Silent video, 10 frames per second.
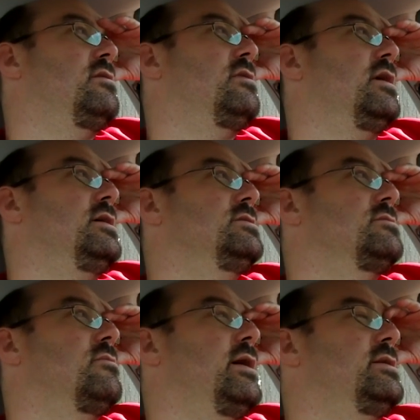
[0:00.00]
things,
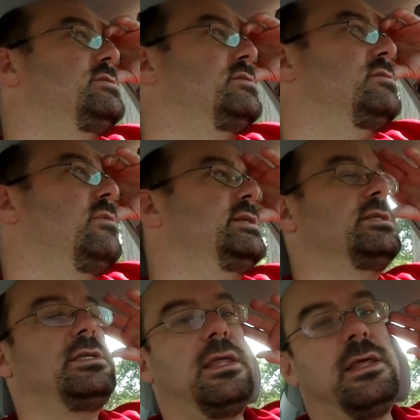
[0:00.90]
ways, ways to
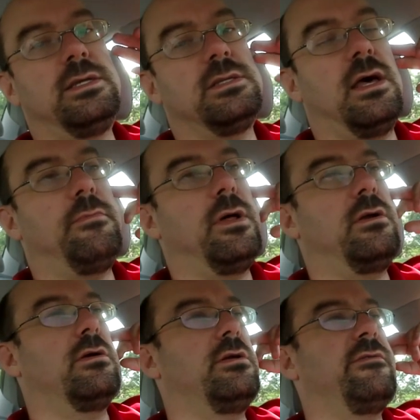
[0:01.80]
say things a lot
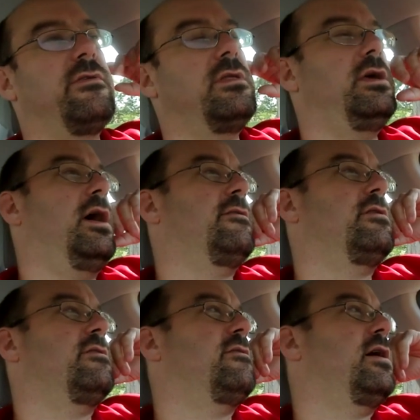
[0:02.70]
better or differently after
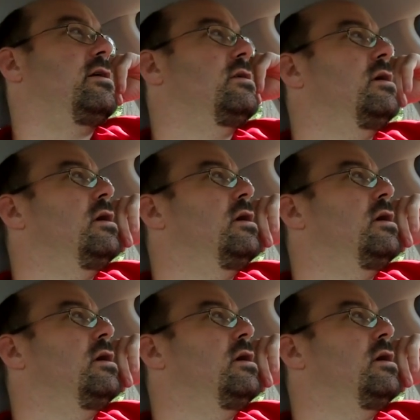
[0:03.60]
the fact?